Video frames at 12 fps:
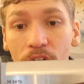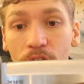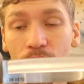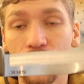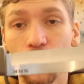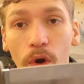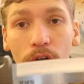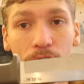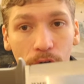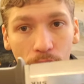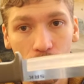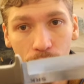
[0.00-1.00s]
for
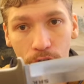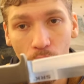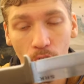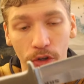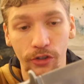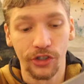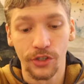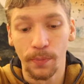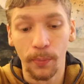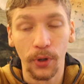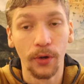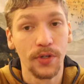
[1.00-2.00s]
under $100 just
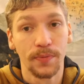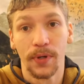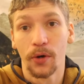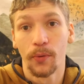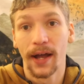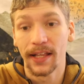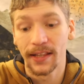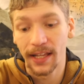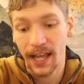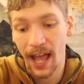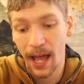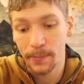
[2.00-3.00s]
blows me away.
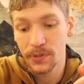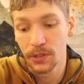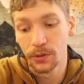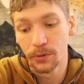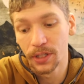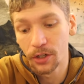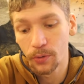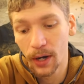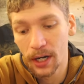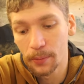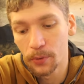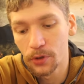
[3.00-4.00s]
Like, absolutely
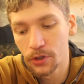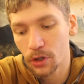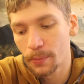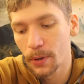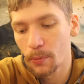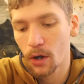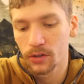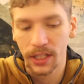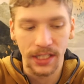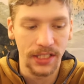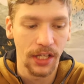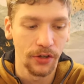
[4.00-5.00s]
incredible. And don't get me wrong,
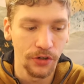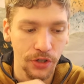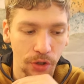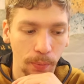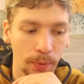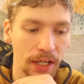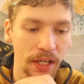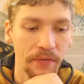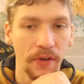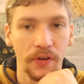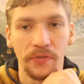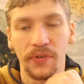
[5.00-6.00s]
like I said, there's still plenty of
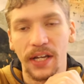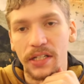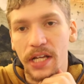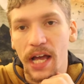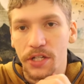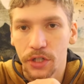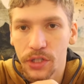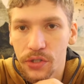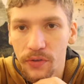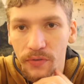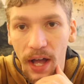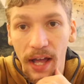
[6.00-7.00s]
other fantastic
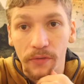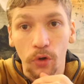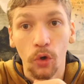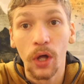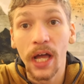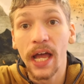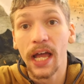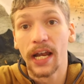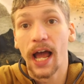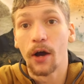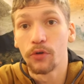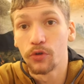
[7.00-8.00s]
survival and
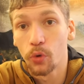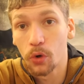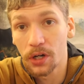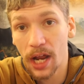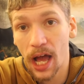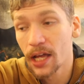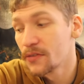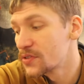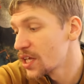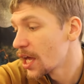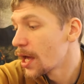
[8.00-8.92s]
outdoor knives,